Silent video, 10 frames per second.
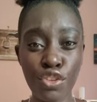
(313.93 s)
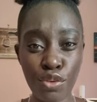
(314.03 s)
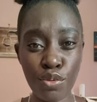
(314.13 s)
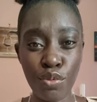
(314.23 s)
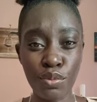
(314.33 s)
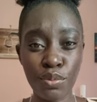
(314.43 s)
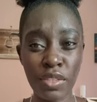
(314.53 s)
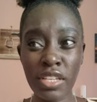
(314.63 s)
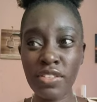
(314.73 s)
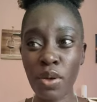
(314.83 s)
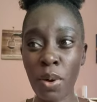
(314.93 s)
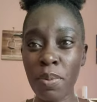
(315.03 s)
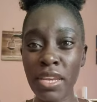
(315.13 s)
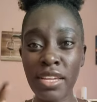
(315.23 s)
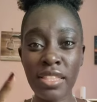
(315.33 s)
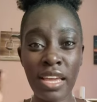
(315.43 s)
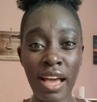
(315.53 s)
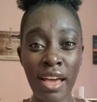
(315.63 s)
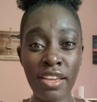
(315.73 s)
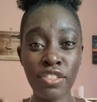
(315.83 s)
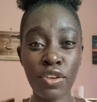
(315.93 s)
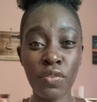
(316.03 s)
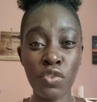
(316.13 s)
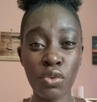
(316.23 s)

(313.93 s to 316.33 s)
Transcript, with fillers: you. Is opening the eyes of